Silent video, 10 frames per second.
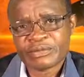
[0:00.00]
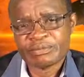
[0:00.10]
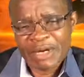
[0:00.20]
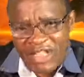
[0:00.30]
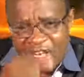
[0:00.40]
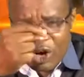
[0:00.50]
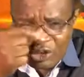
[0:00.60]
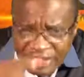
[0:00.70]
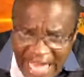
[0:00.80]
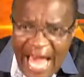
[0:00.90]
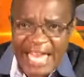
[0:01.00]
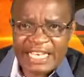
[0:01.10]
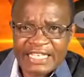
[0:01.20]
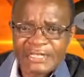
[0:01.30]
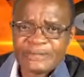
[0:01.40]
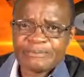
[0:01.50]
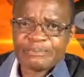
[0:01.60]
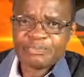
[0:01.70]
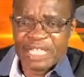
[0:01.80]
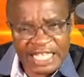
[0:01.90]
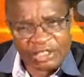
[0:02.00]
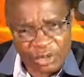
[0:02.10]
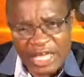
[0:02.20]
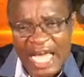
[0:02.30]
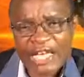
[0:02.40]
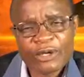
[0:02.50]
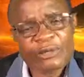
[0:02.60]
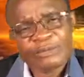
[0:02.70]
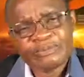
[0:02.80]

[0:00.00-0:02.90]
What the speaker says: Ma dhano ok nyal, en to nyalo.